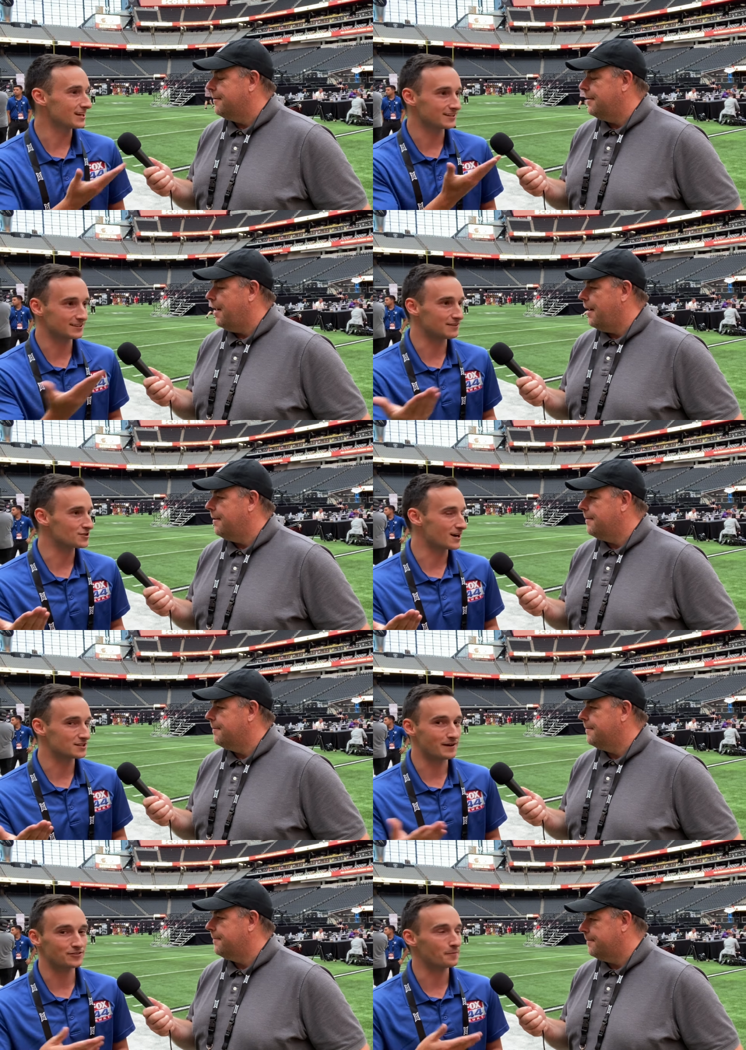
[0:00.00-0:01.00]
Speaker 1: Like yeah. they've talked
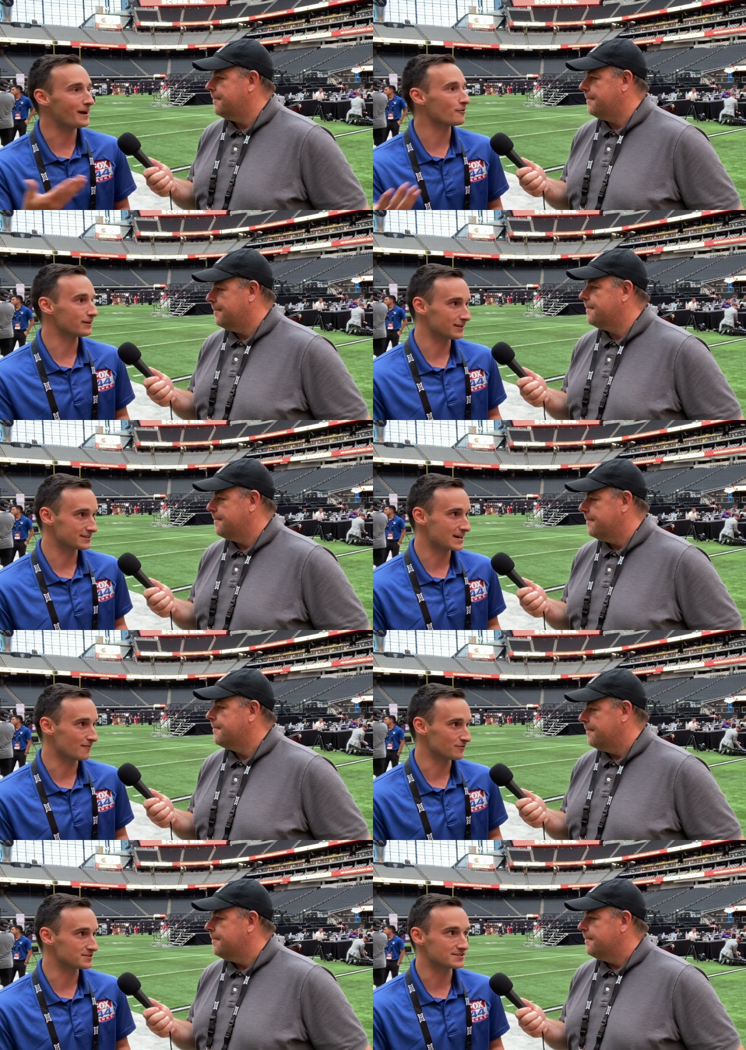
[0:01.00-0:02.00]
about, the parity of this
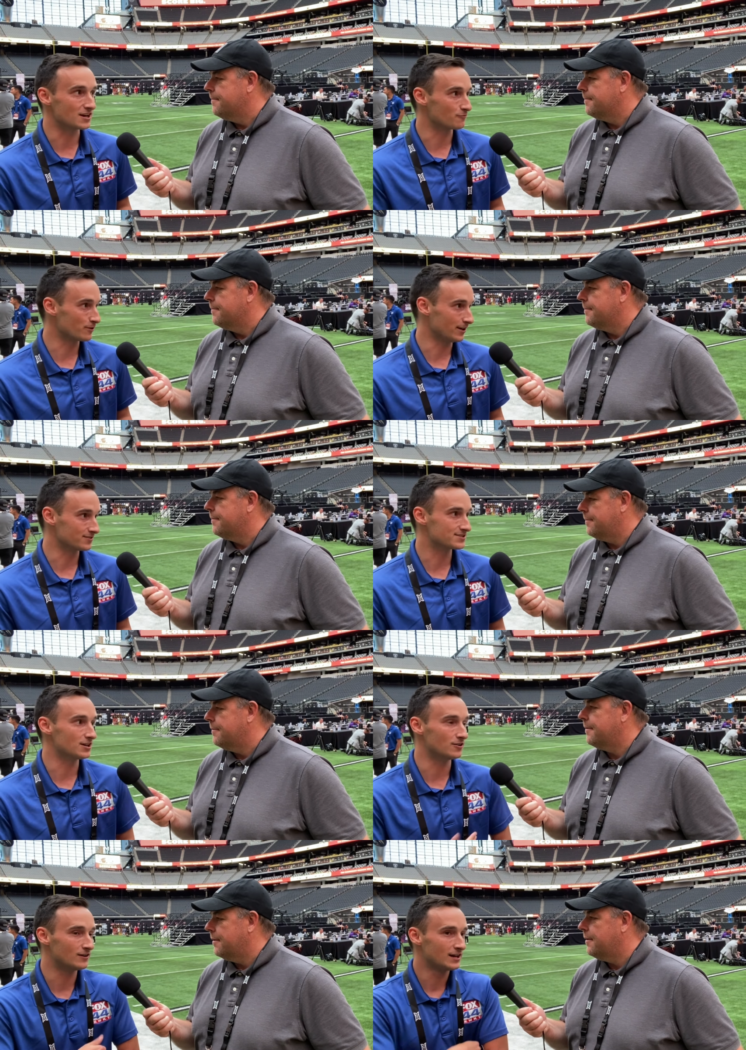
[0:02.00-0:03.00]
conference is unreal.
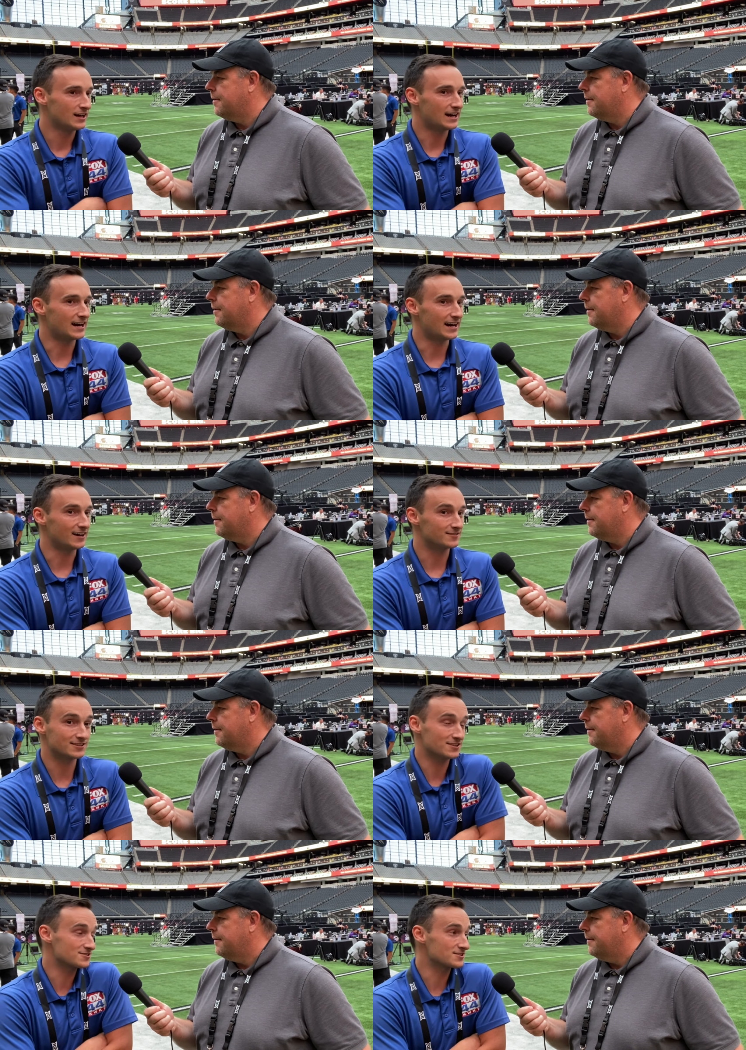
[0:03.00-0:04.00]
So uh, I
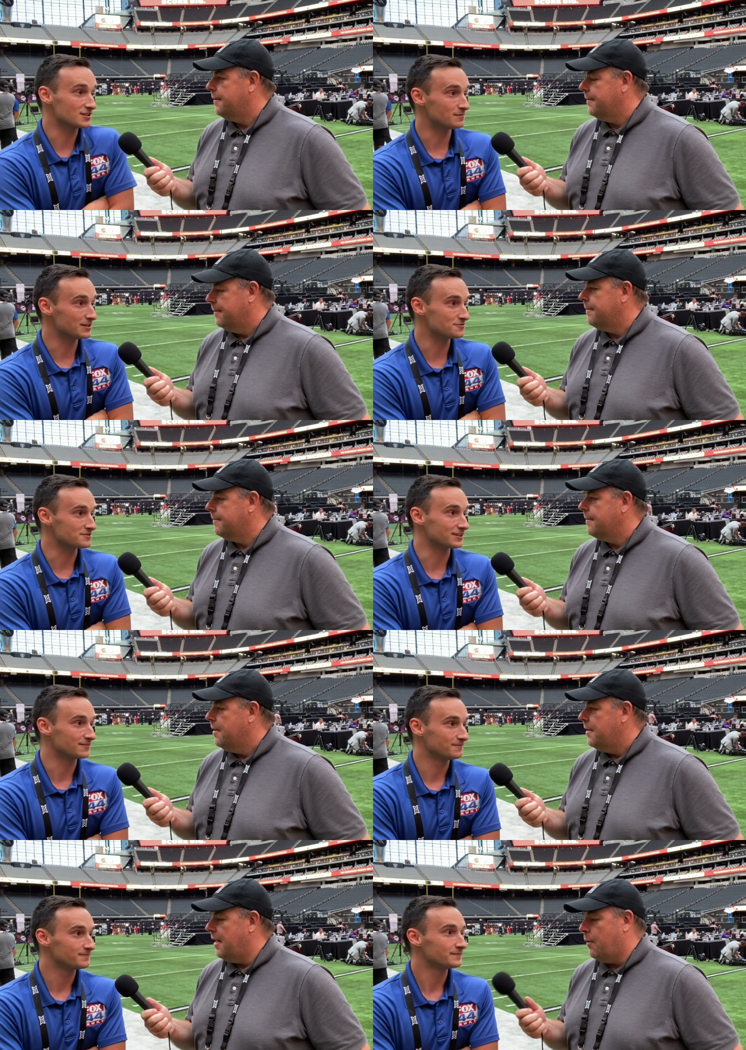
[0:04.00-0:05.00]
think it's just going to be interesting.
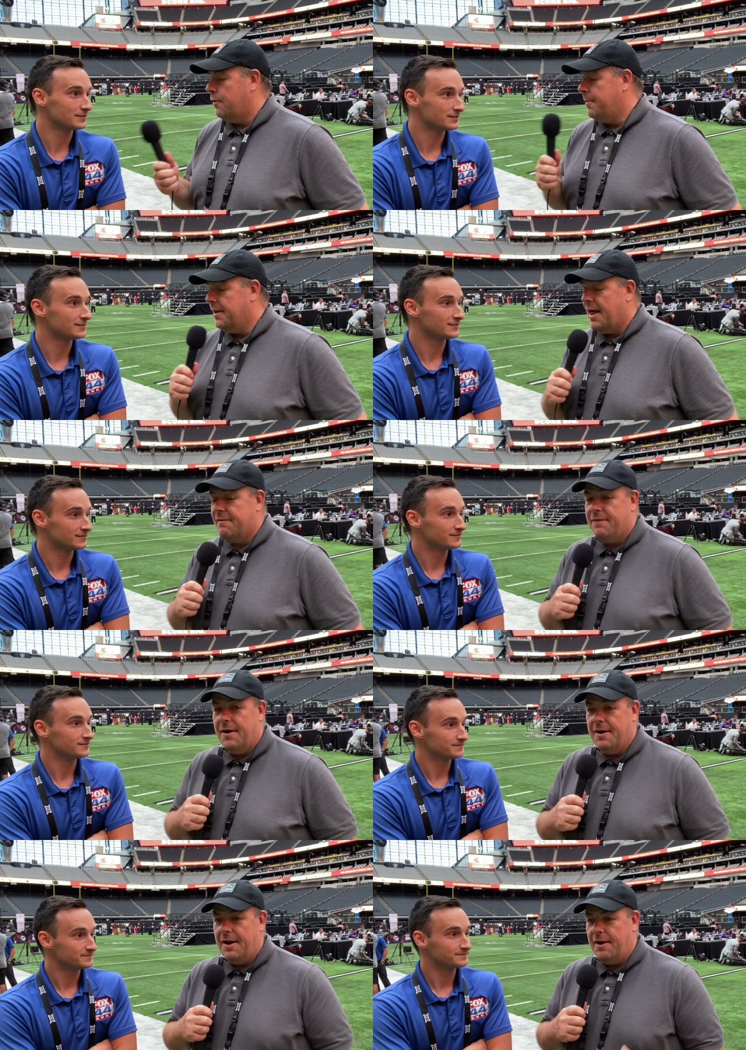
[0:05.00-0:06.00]
Speaker 2: Yeah, well, it'll be a lot of
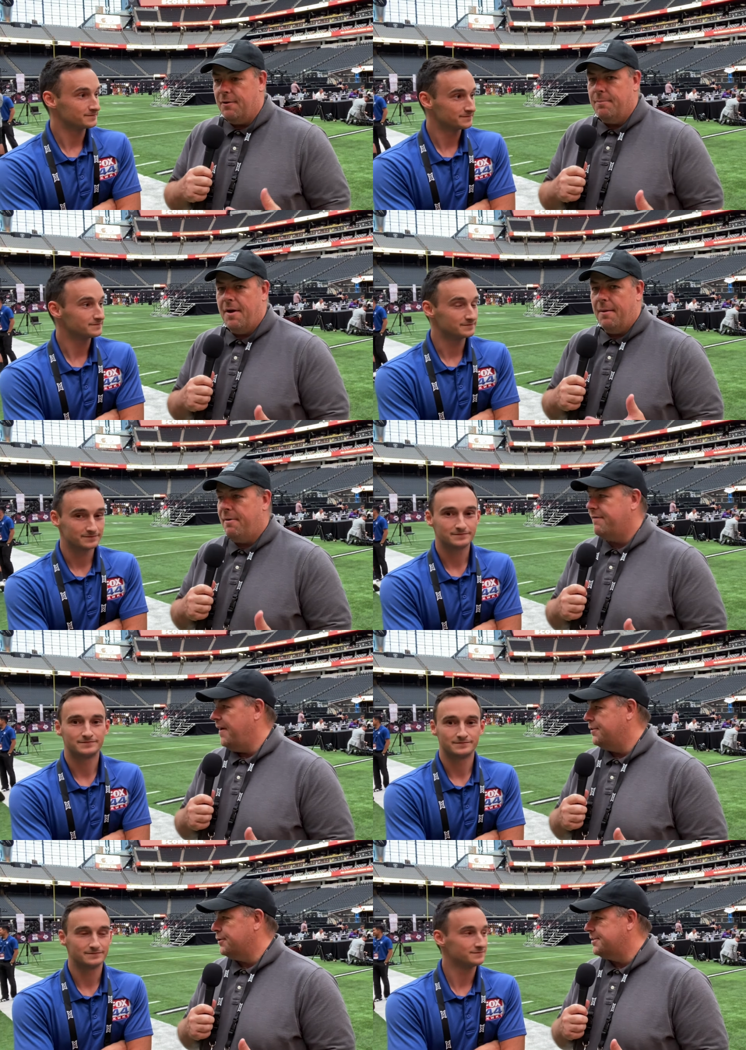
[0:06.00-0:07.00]
fun, and I know uh, Buff
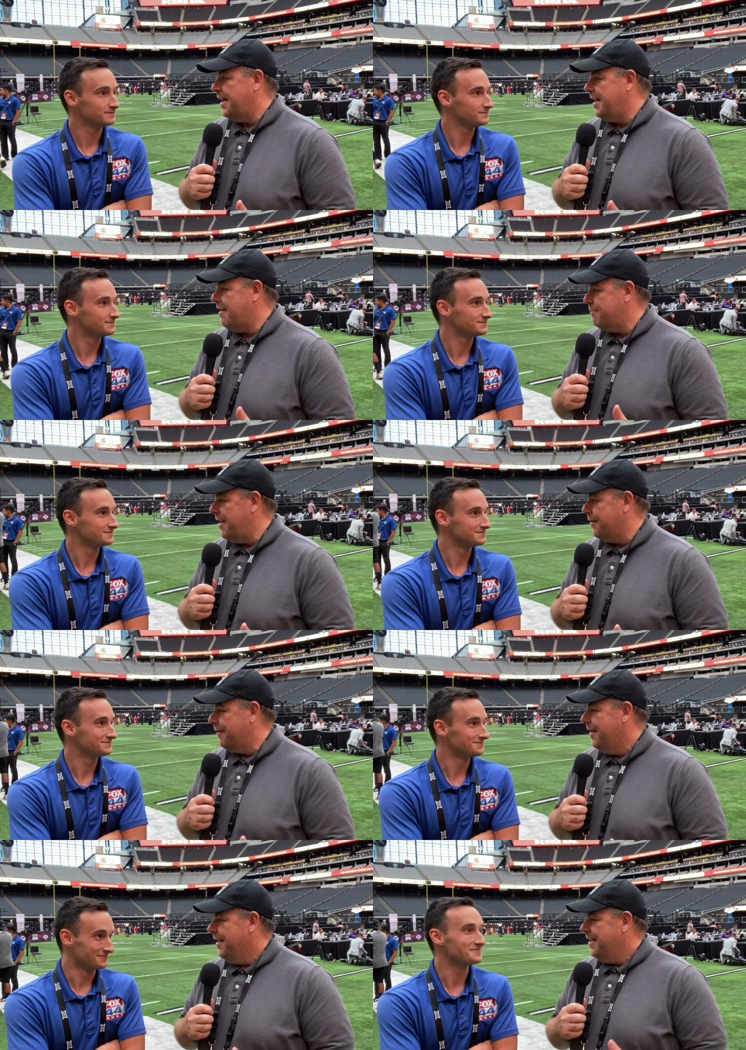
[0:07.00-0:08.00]
fans are excited to have Baylor,
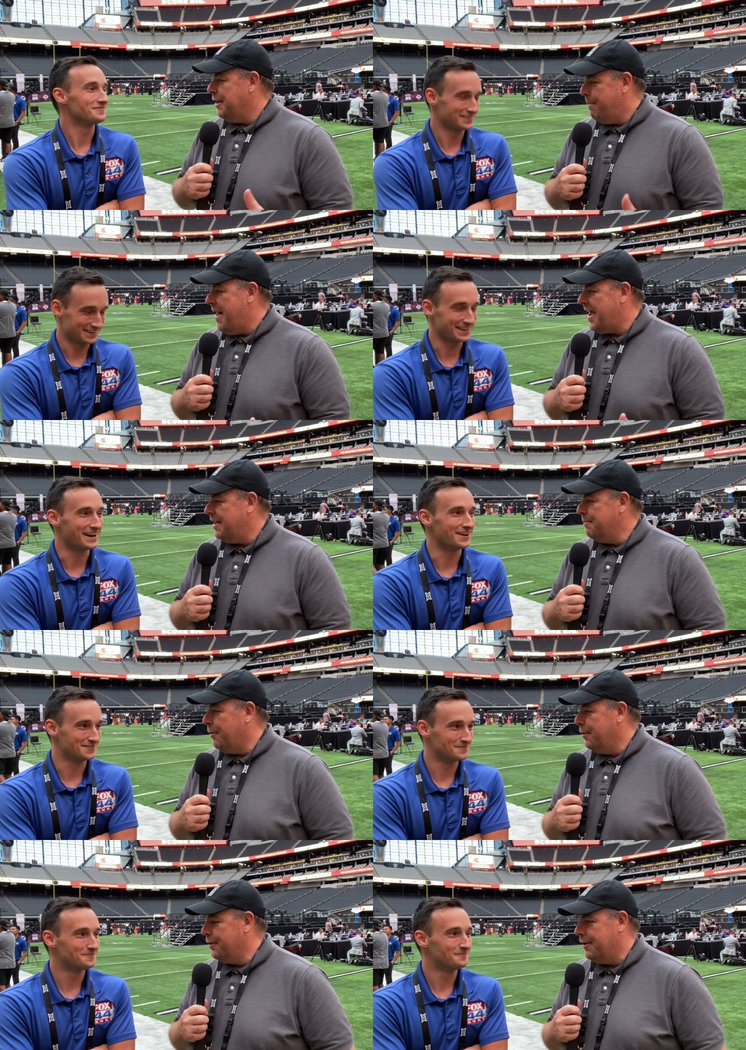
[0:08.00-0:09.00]
you know, back in
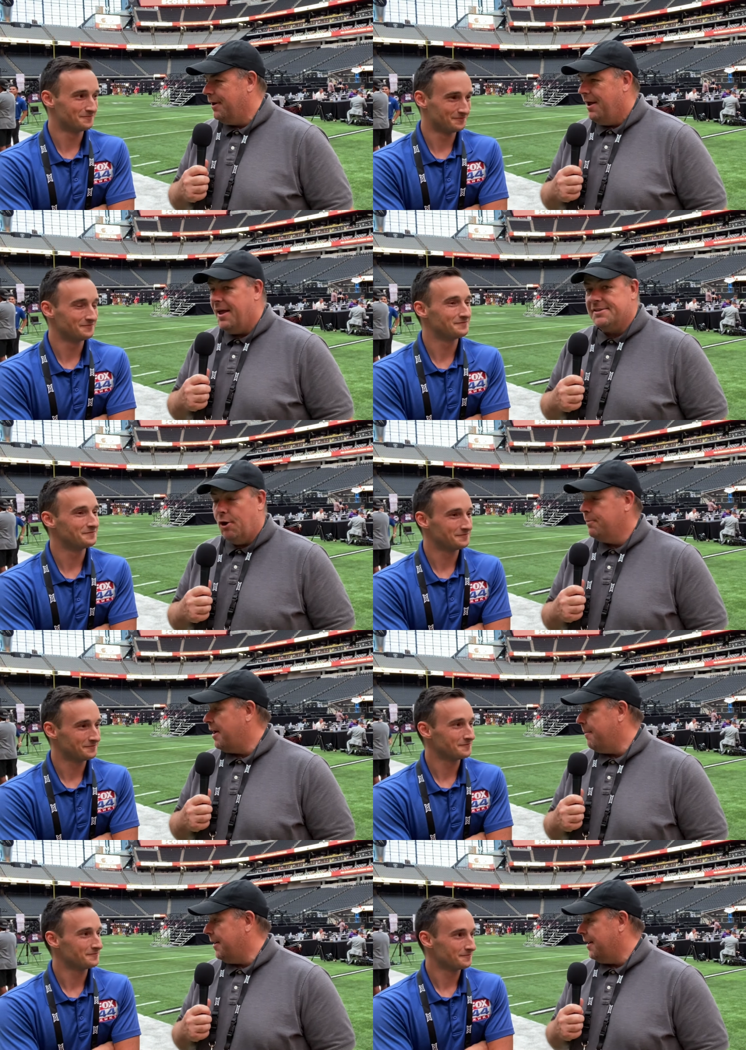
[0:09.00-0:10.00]
Boulder. It's
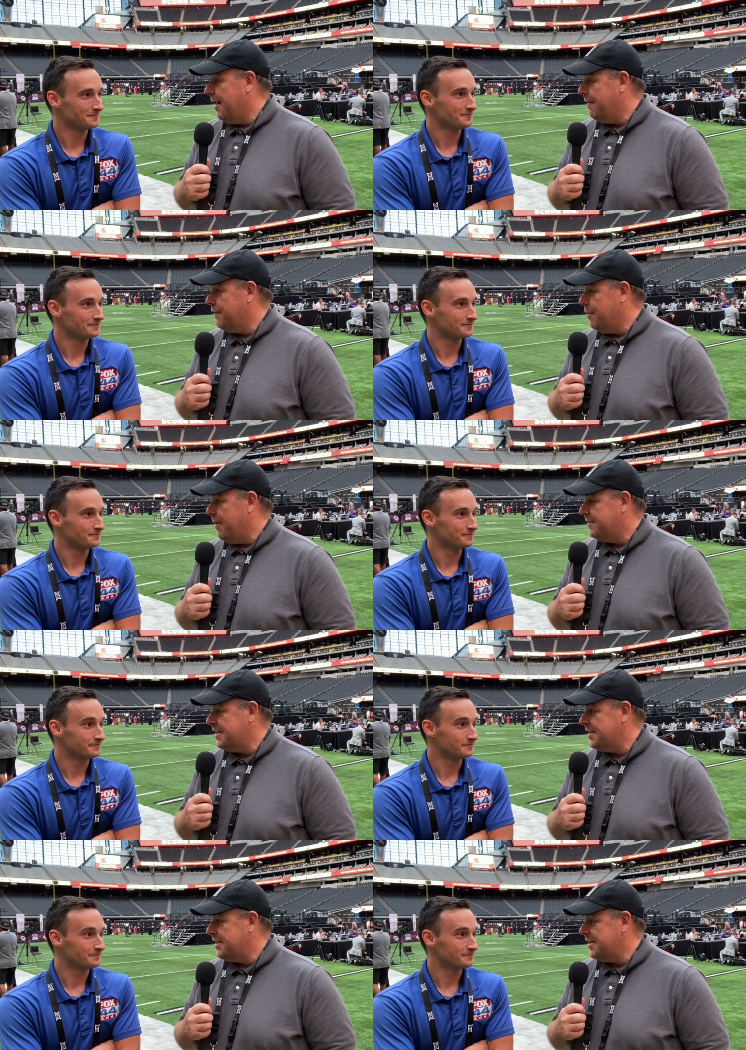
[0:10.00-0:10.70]
homecoming uh, for the Buffs